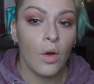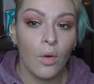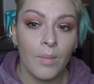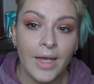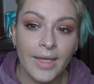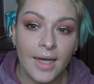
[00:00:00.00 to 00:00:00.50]

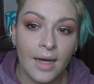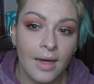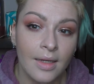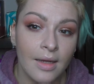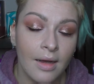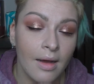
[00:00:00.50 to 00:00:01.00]
Oh my
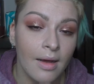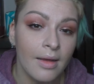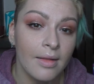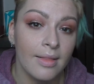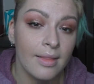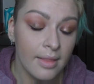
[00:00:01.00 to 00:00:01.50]
god, I
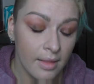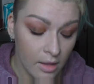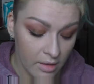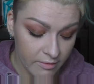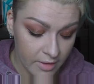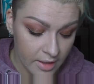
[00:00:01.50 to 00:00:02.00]

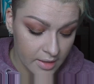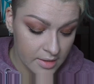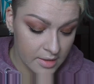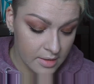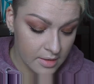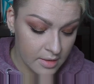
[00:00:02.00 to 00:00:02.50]
love
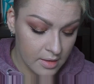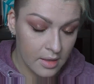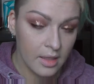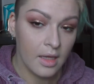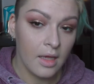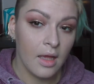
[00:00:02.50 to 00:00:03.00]
it.
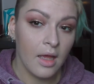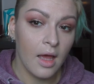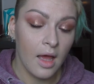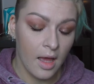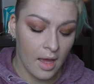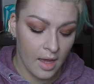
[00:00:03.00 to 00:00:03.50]

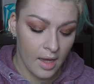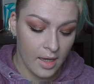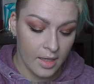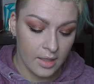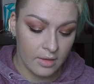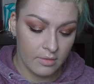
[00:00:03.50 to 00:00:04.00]

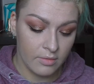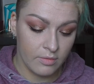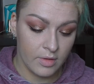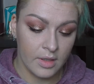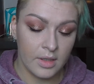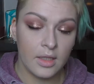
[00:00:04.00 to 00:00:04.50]
I
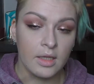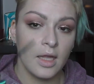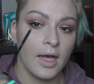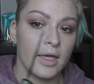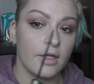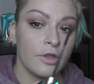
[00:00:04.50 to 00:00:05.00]
really
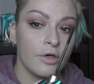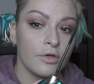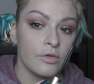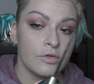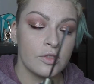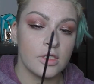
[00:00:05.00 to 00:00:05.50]
like
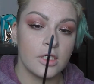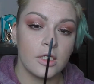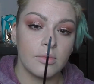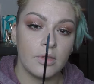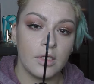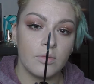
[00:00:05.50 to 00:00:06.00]
those
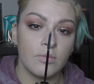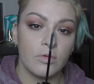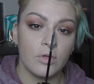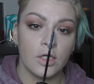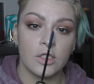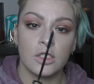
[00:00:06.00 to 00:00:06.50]
itty bitty
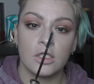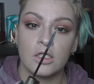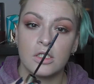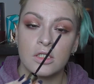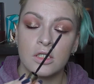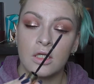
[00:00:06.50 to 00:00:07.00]

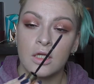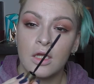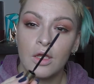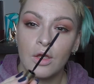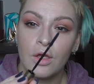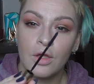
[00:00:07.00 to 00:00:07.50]
brushes
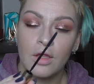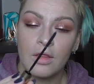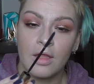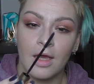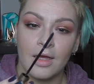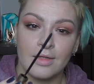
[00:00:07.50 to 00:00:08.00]

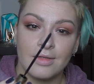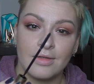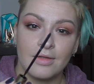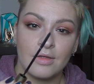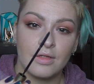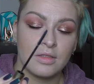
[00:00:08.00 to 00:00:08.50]
that
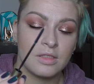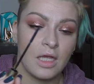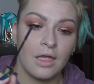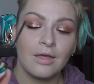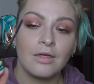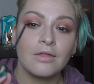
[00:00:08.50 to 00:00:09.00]

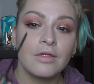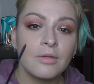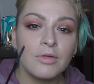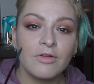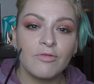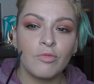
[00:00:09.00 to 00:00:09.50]
take a
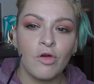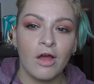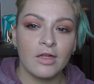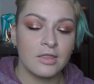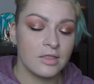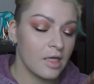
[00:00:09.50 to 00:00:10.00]
little bit of
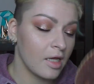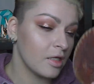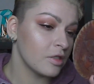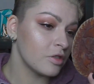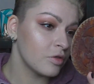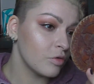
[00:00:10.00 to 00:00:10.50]
product
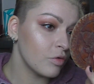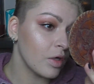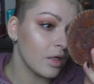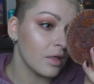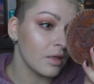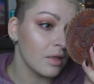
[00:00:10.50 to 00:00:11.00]
and do
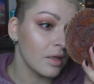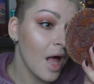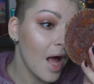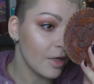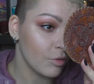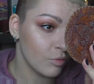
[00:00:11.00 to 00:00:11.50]
a
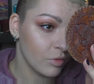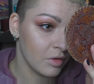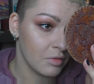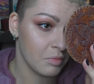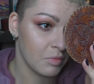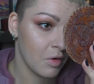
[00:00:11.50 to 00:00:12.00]
lot
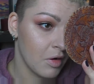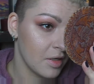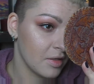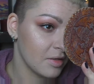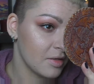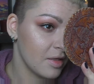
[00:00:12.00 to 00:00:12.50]
with the
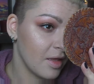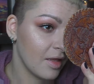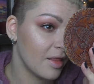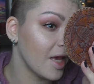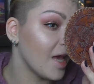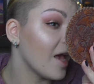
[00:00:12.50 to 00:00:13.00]
product
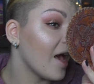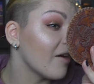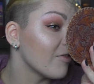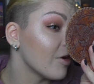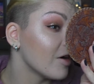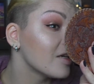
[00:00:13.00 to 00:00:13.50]
that they
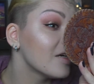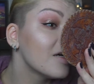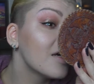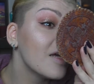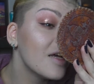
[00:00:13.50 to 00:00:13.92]
have on.